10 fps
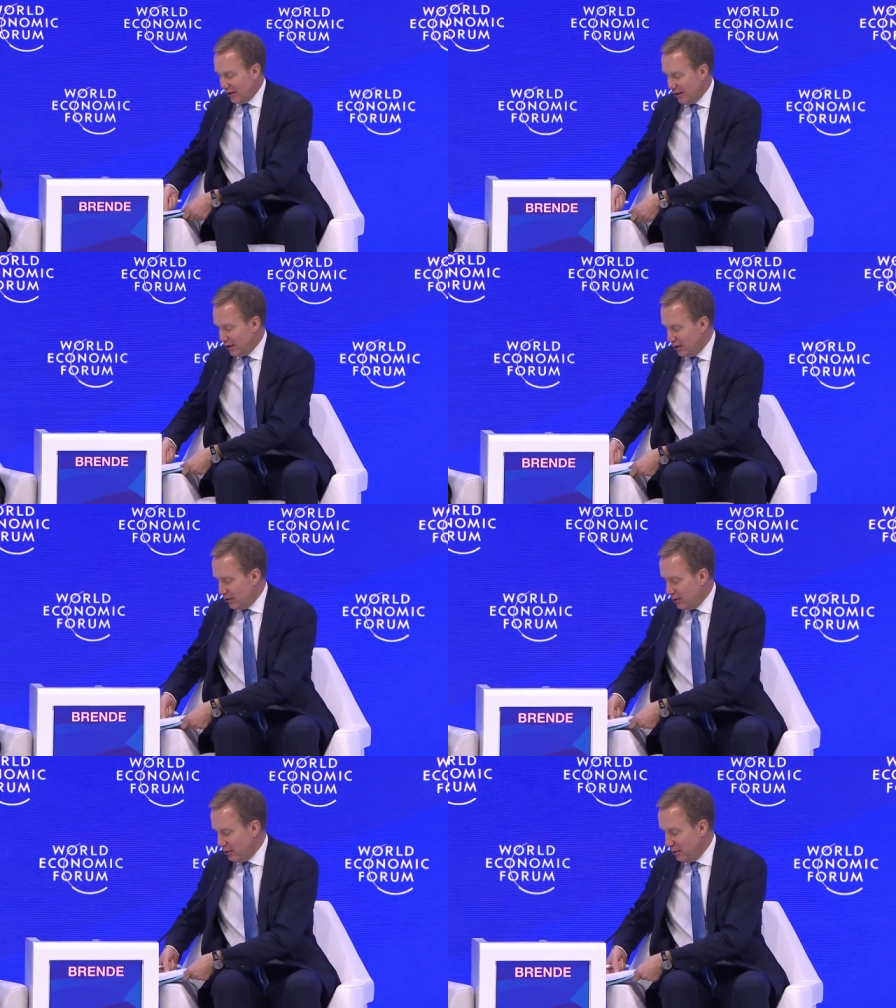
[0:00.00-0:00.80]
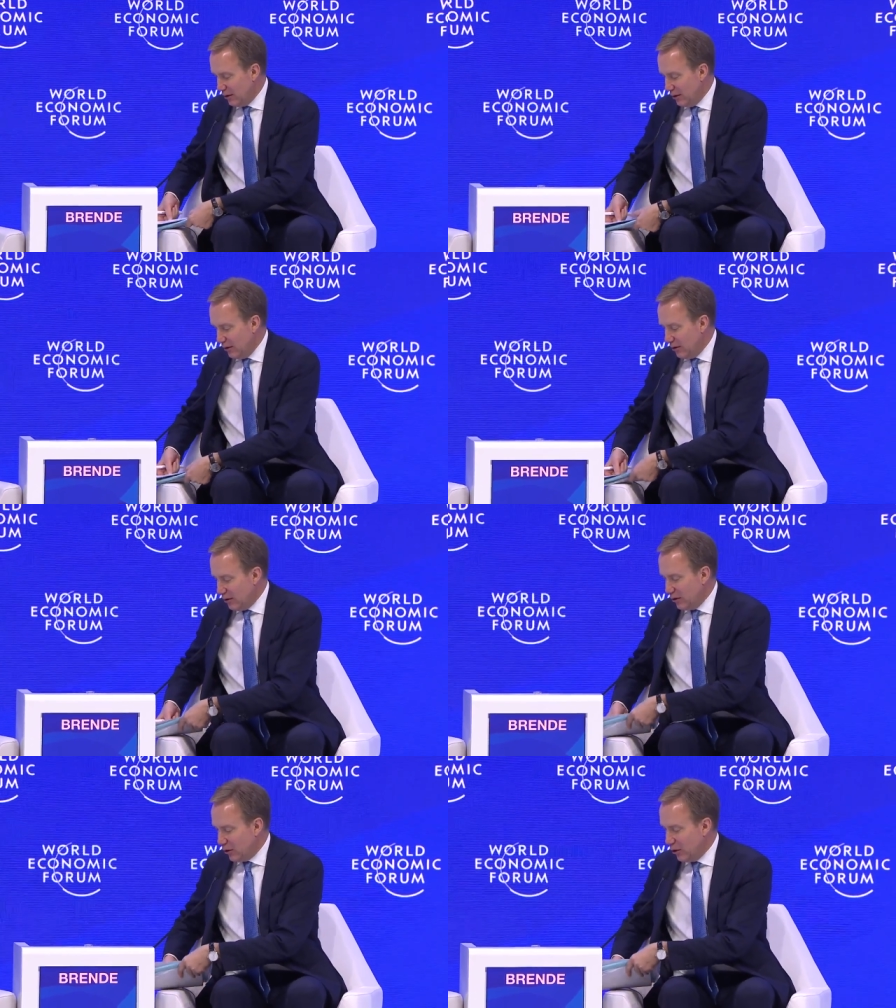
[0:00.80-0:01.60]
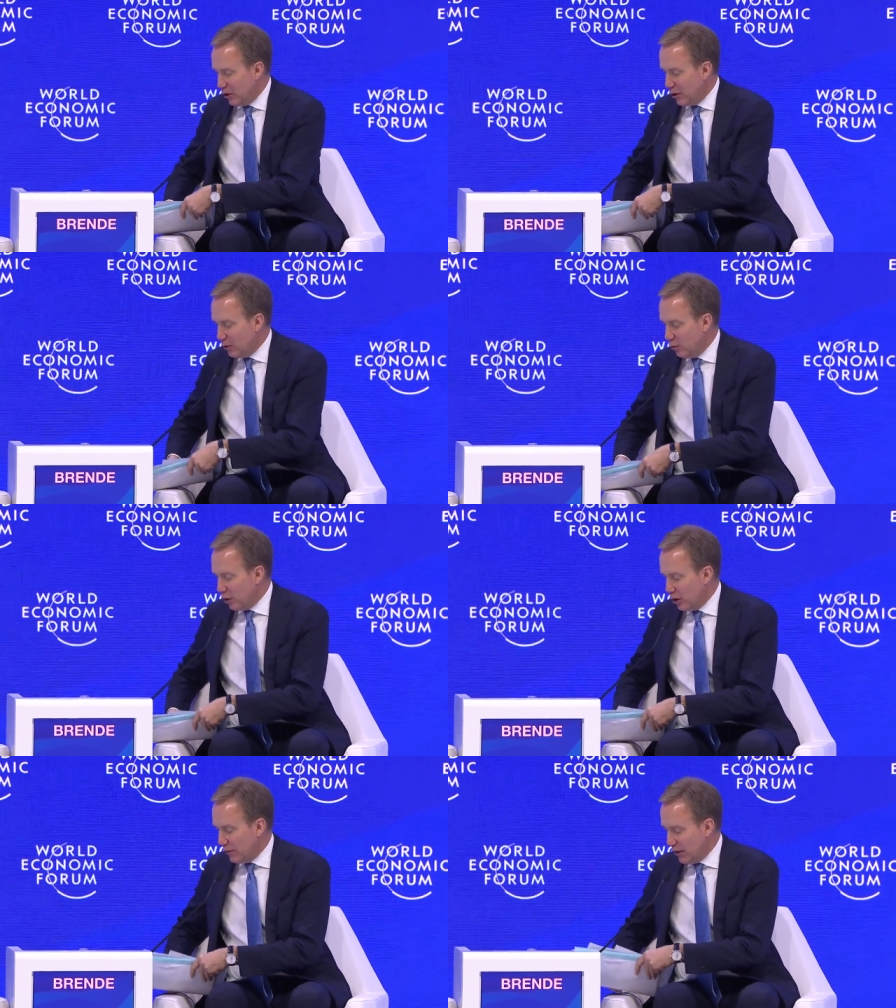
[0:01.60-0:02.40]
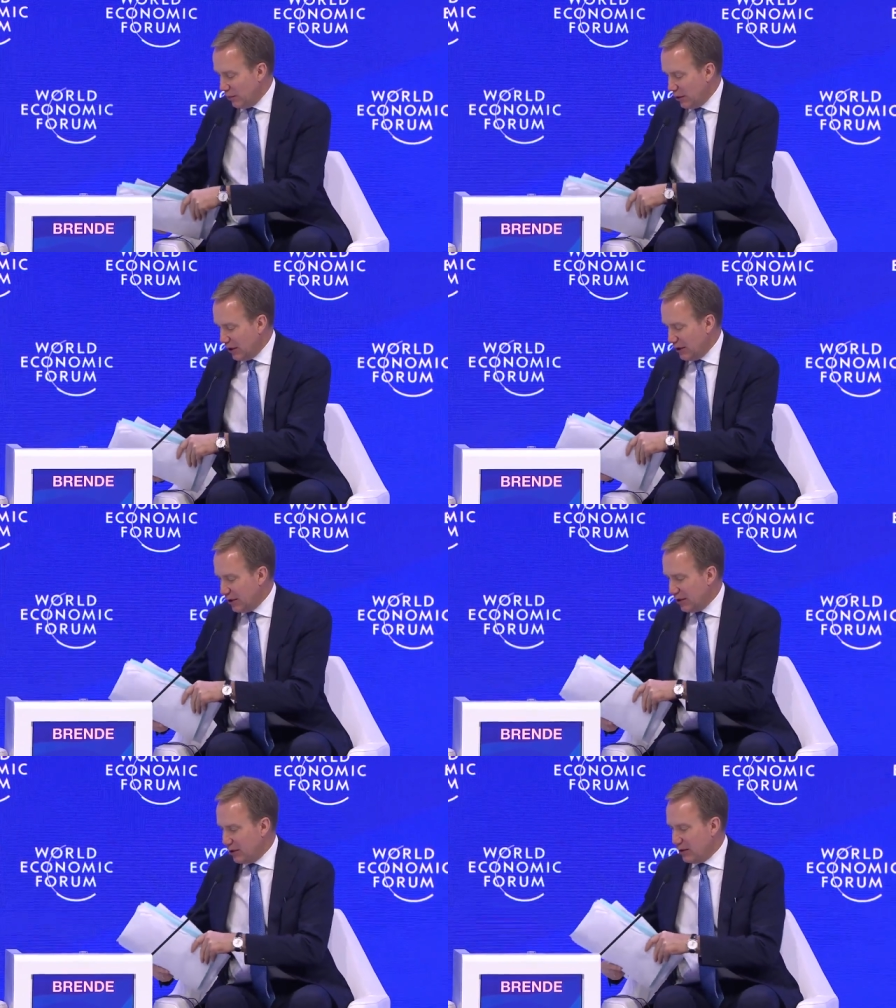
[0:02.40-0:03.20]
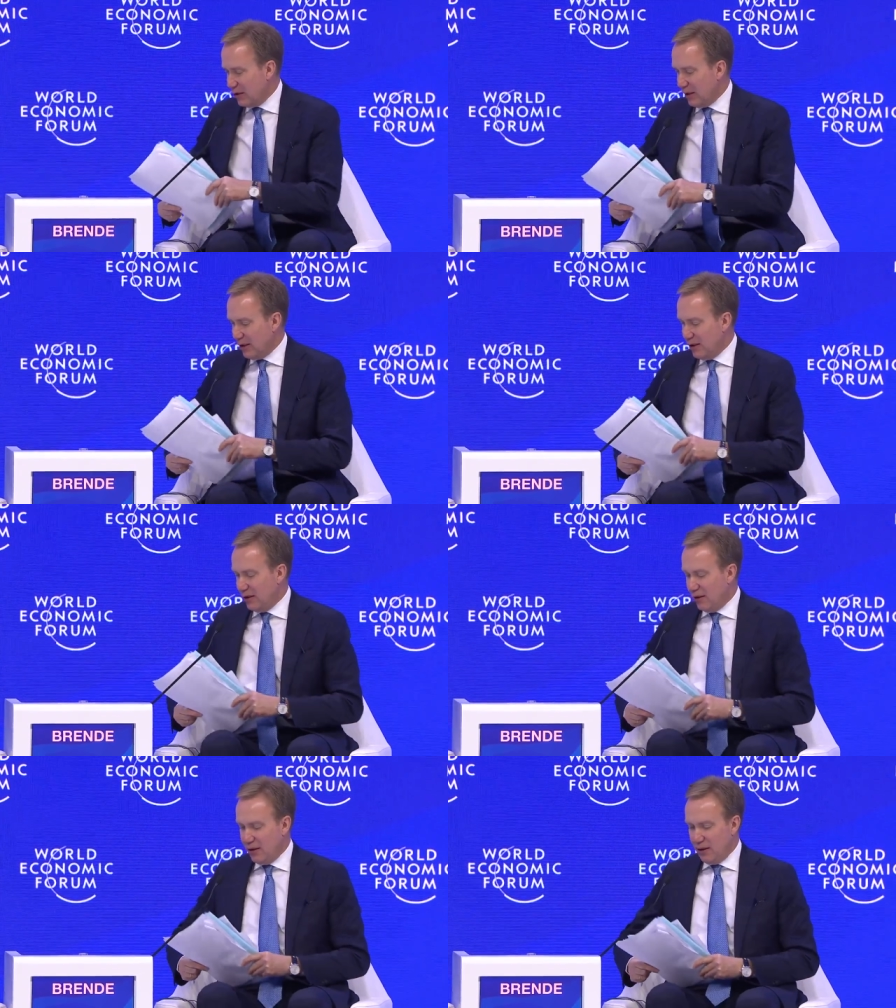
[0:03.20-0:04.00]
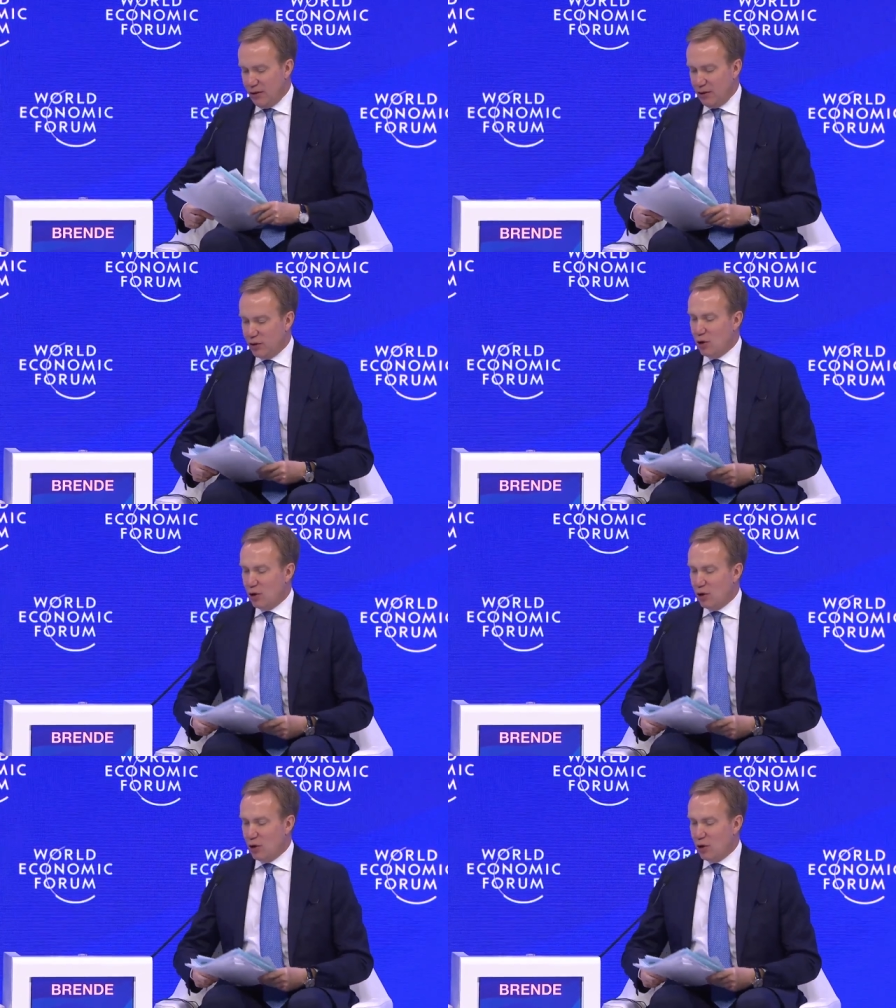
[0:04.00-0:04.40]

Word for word: I think you also heard a warm applause that uh, your